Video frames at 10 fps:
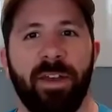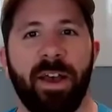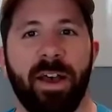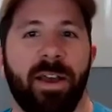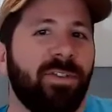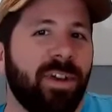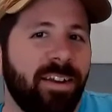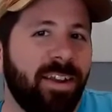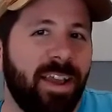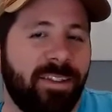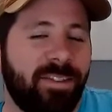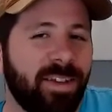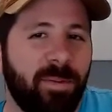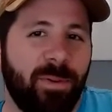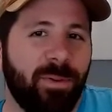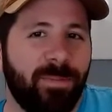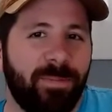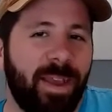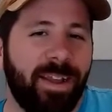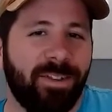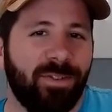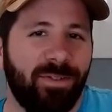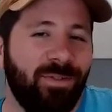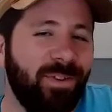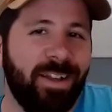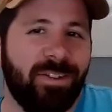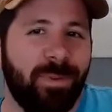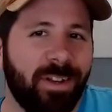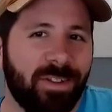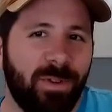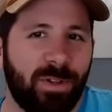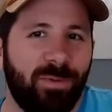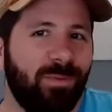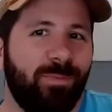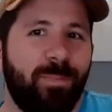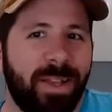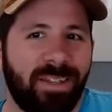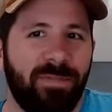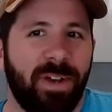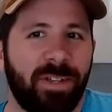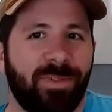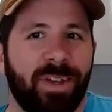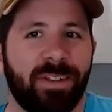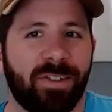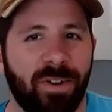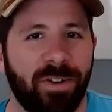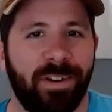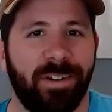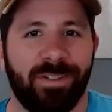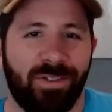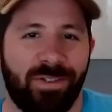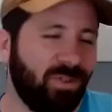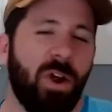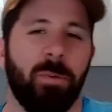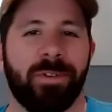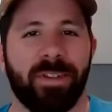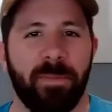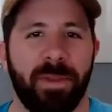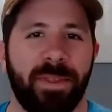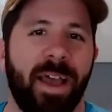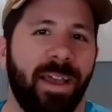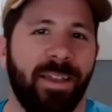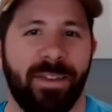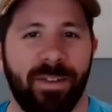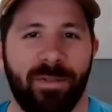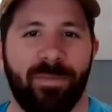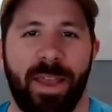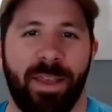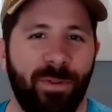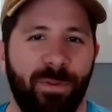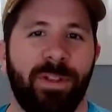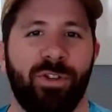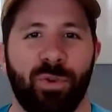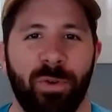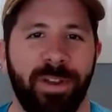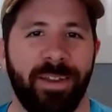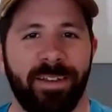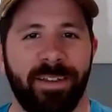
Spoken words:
You kind of you answered my next question. Best advice for getting started. So start with something that you enjoy.